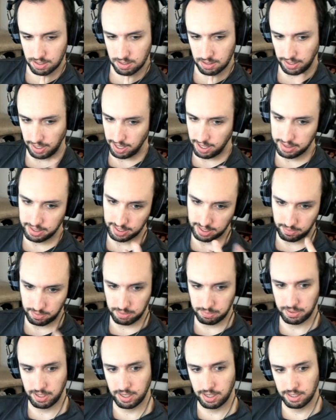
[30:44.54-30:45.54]
Yeah, I think I
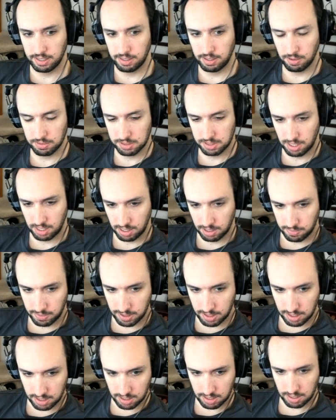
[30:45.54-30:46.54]
want to play Heroes Calling on
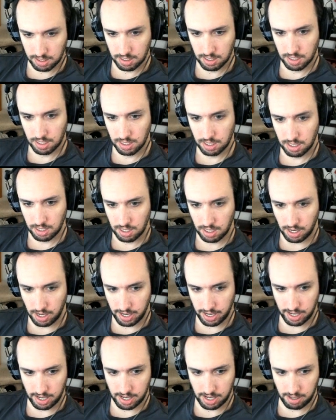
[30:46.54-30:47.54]
one. All
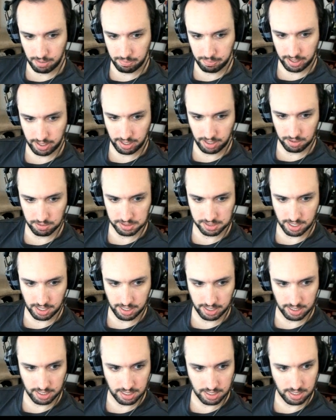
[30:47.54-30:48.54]
right, I'll play Heroes
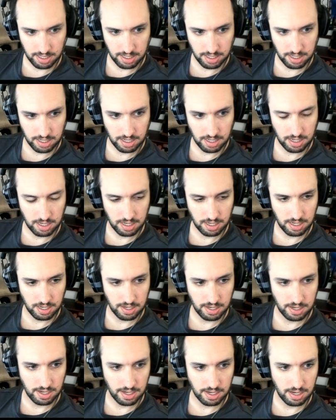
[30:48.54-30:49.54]
Calling.
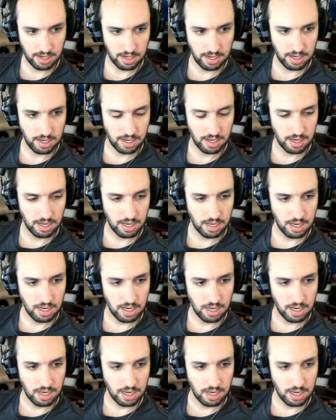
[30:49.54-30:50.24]
Uh-huh.